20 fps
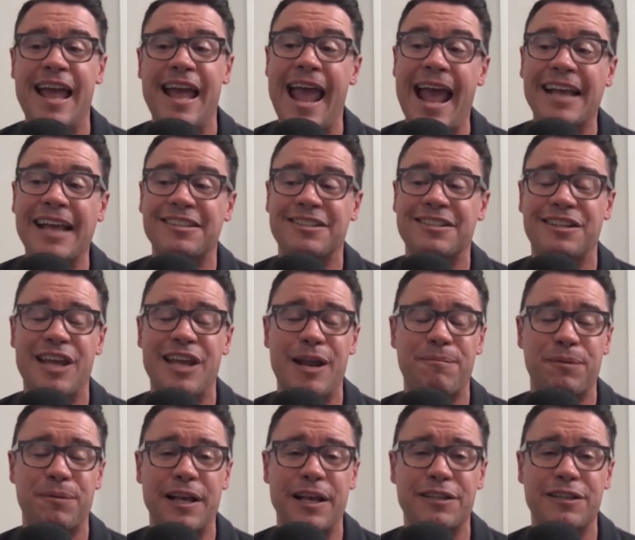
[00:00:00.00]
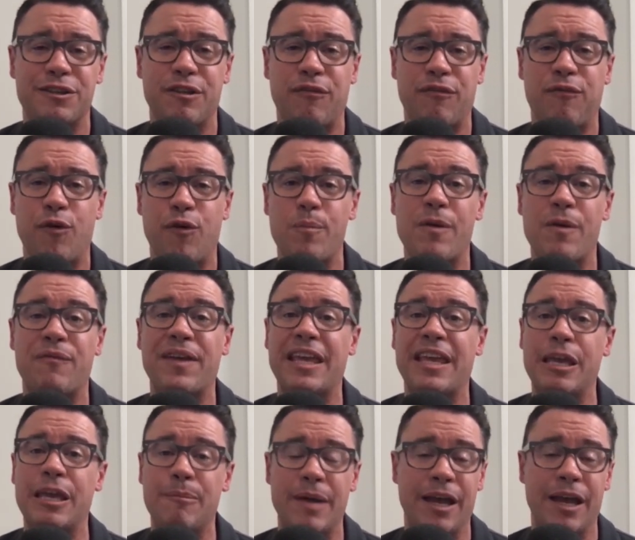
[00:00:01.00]
has to take place in the form of
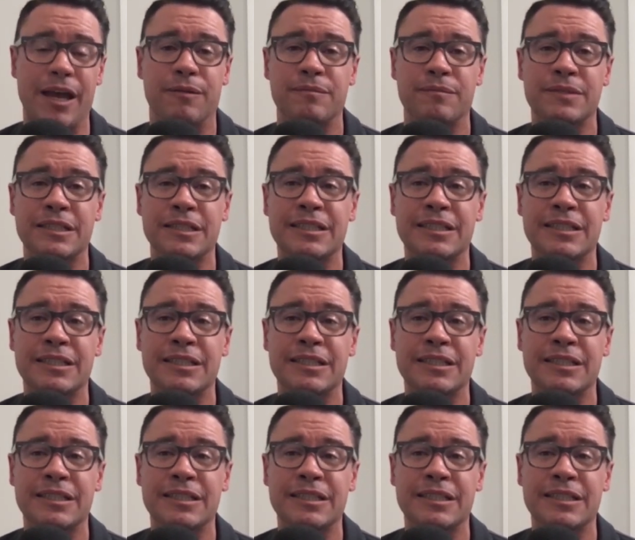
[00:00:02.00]
email